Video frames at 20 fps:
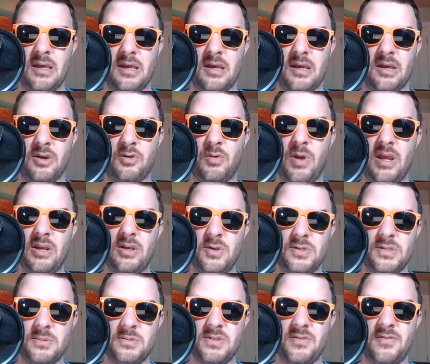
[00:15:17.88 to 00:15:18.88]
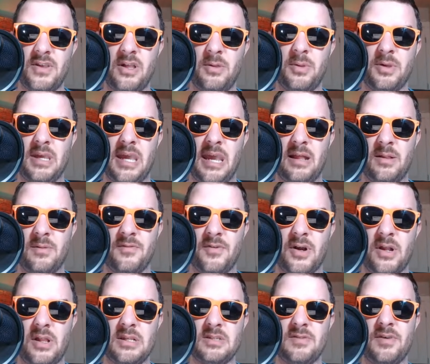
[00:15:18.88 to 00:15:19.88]
Greg Newsome's available, Caleb
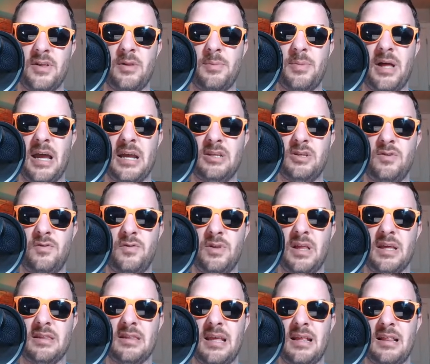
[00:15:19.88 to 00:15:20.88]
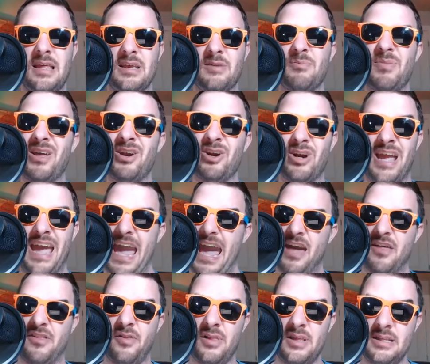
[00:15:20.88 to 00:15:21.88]
Farley's available. I do feel like they like better
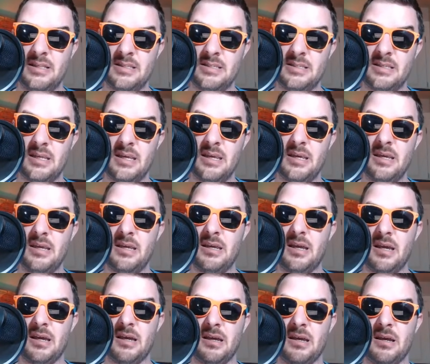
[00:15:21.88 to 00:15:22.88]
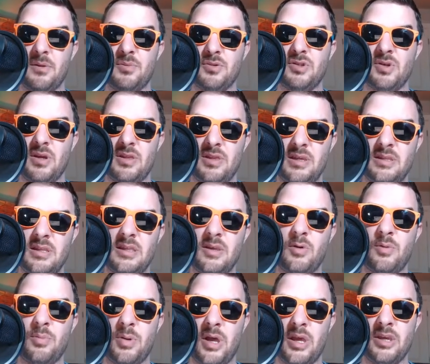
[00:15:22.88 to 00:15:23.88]
athletes. So I think that they
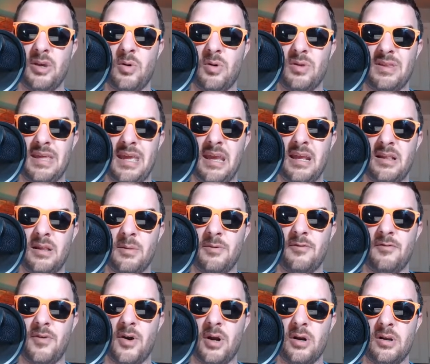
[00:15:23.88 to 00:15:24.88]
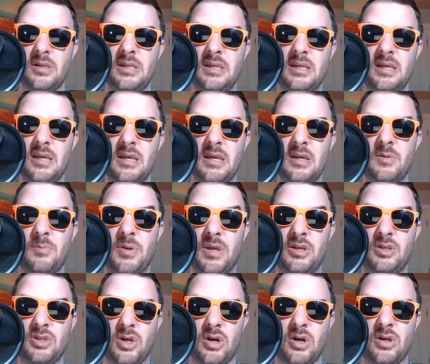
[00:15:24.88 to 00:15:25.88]
would probably go with Caleb Farley,
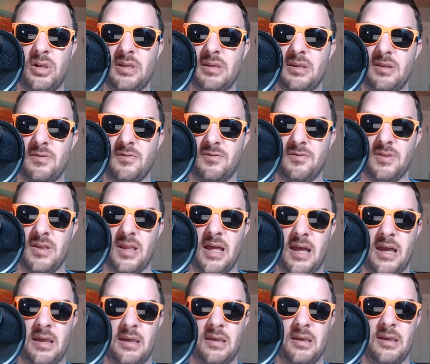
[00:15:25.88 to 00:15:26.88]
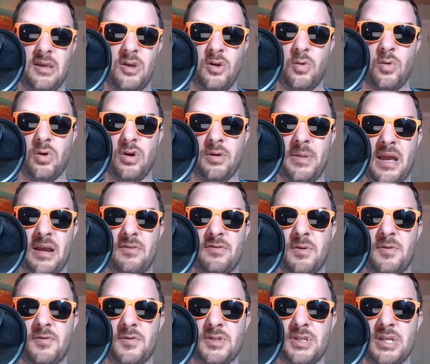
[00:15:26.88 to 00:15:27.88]
big, tall, and can fly cornerback
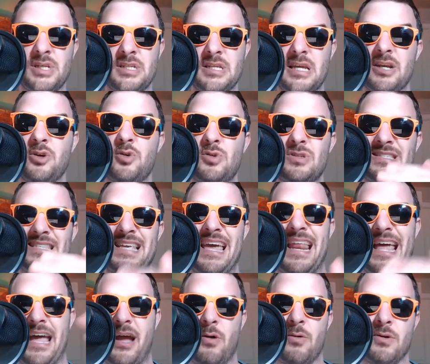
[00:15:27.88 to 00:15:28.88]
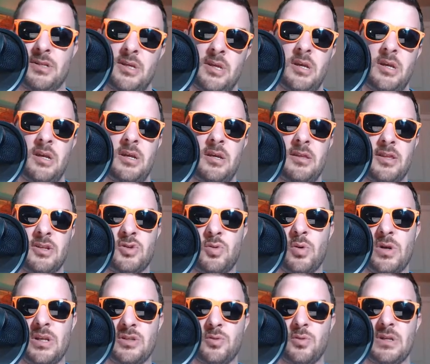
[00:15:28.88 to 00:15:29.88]
from Virginia Tech, who sat out the
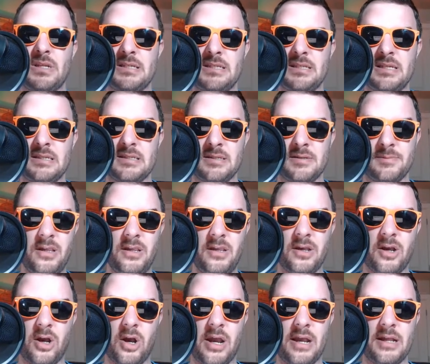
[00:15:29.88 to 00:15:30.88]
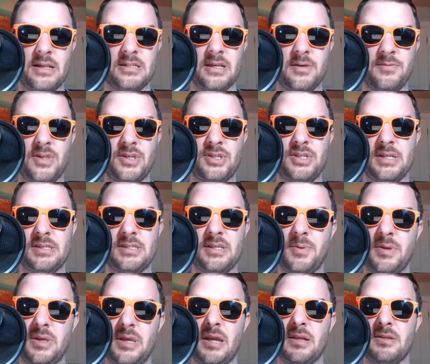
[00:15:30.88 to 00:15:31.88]
2020 season. All right, time for the Jets up
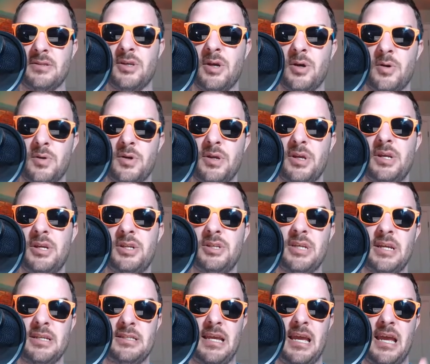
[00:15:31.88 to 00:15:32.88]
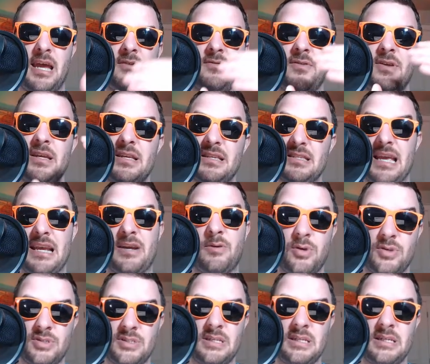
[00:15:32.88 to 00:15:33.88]
again. So Jets have Zach
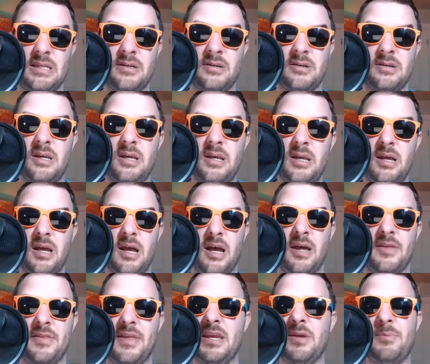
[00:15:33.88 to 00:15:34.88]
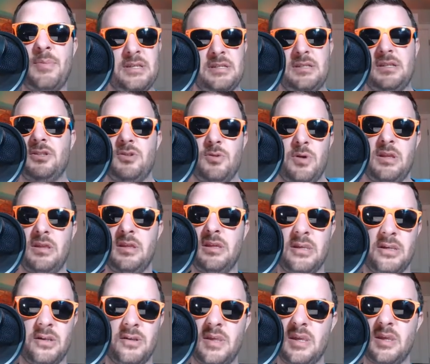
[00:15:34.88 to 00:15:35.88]
Wilson here. They could basically do anything
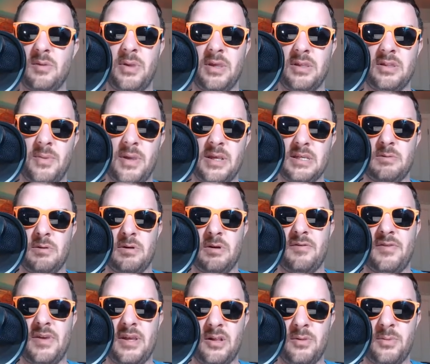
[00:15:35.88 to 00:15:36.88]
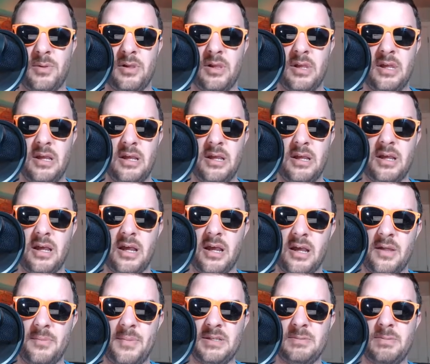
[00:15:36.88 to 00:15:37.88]
here. They could pick the best player available.
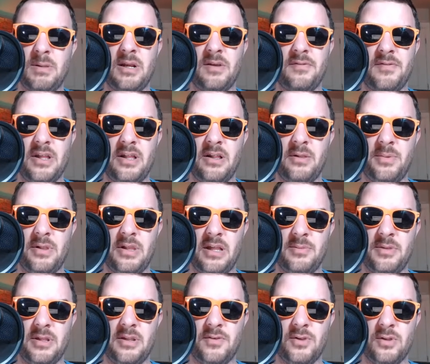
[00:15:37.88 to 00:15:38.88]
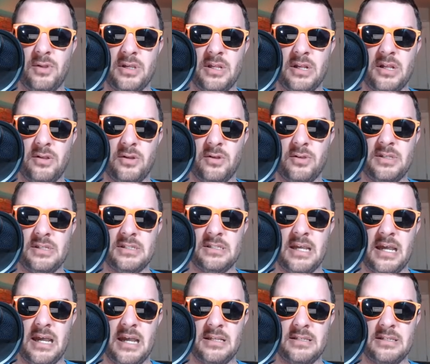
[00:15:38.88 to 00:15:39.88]
Best player available, I mean, if you're looking at all these
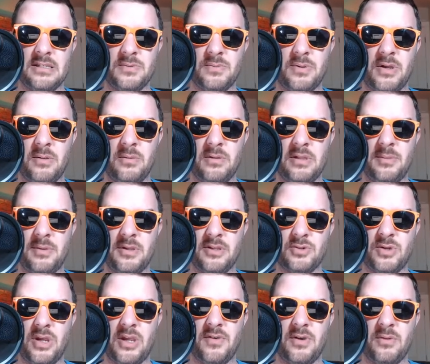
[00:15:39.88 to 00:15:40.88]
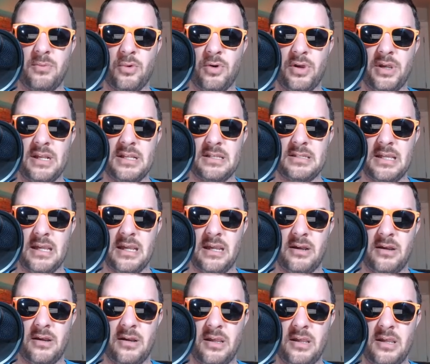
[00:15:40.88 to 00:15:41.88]
guys, is probably, I mean, Trayvon Morgan is
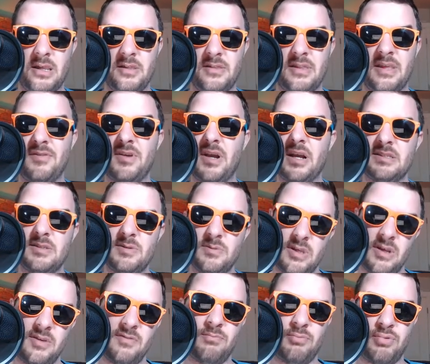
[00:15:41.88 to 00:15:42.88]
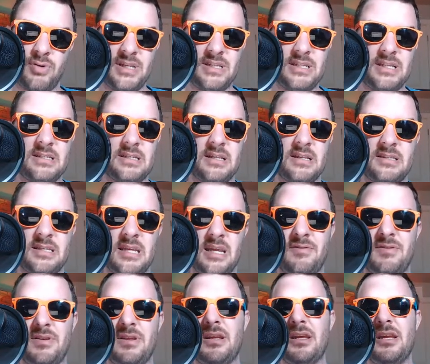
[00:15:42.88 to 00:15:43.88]
there. They're pretty decent at
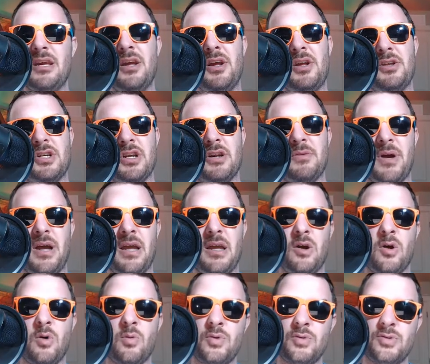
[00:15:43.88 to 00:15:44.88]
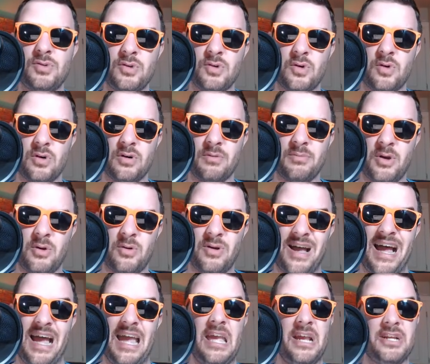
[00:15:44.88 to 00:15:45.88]
safety. Jeremiah Owusu-Koramoah,
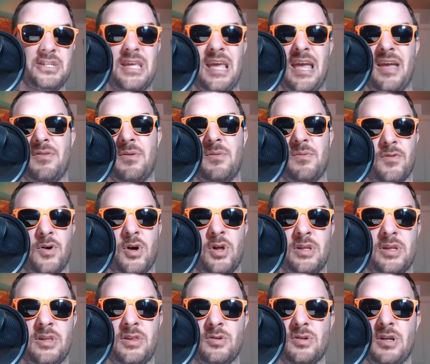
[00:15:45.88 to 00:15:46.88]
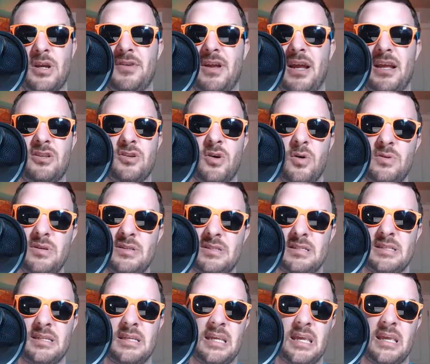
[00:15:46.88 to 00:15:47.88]
I actually have him falling in the draft. I don't
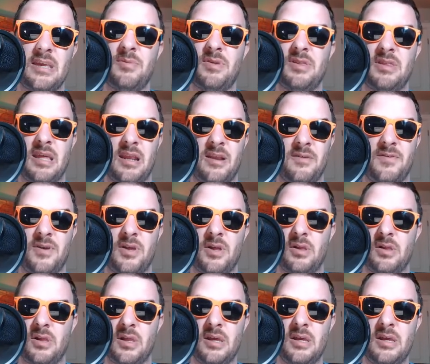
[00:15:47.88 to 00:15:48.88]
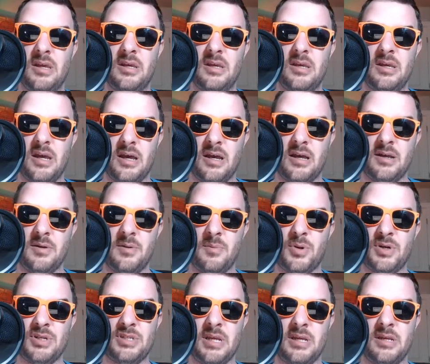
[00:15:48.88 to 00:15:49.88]
see him in the NFL,
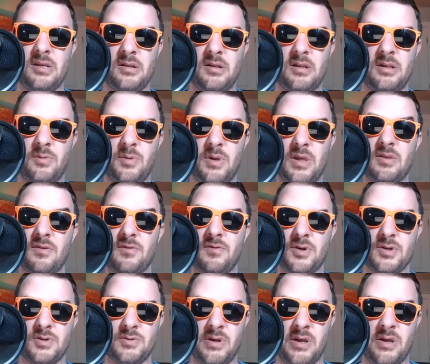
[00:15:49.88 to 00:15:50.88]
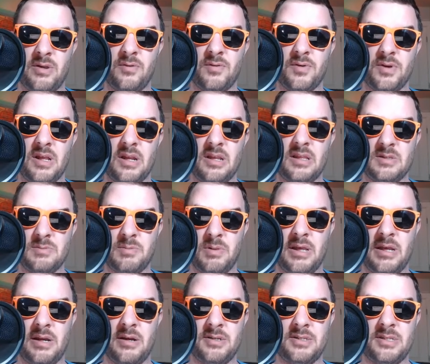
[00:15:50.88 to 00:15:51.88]
particularly in the first round over a lot of these
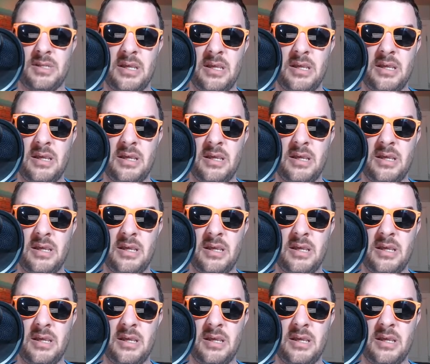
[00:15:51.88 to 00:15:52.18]
players.